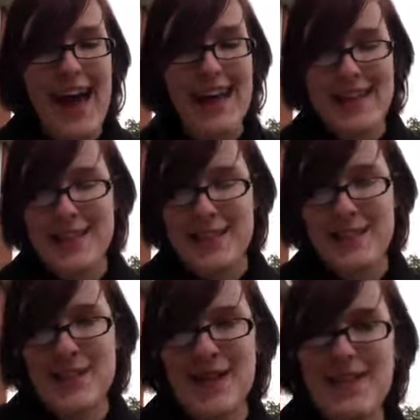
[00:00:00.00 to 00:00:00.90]

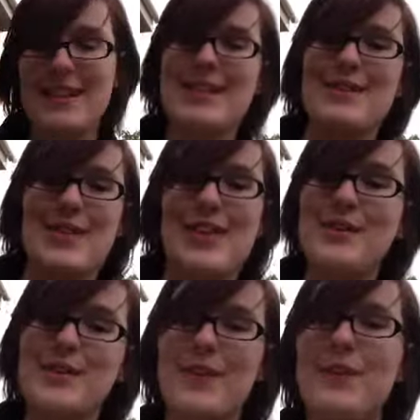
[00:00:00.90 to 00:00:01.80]
And I think this is really
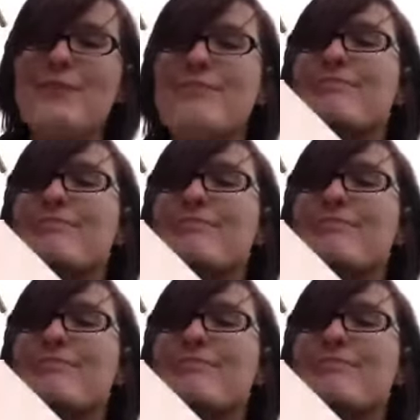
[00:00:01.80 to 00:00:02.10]
useful.